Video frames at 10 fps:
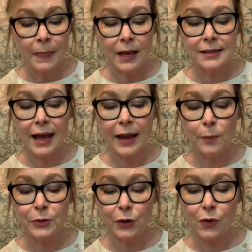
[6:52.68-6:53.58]
As I
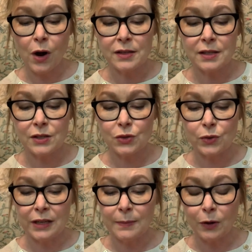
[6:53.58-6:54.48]
helped her across the
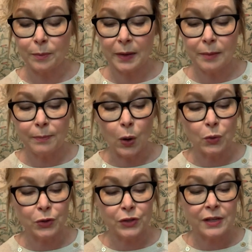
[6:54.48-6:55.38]
stream on big
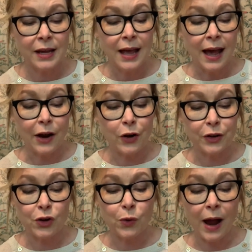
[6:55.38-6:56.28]
boulders, I heard a
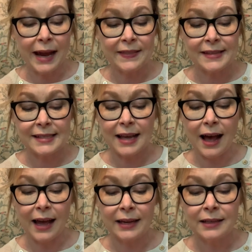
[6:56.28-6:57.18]
cry in the
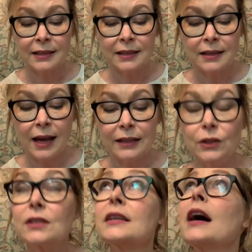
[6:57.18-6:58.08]
sky. I
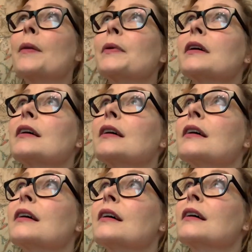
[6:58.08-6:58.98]
looked up.
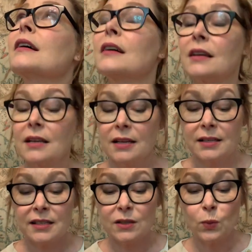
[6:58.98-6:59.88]

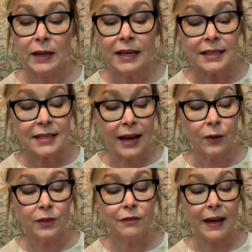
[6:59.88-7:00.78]
Swinging
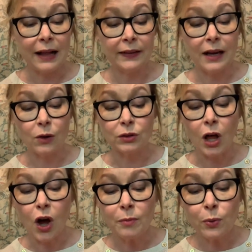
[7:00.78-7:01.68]
down the valley on long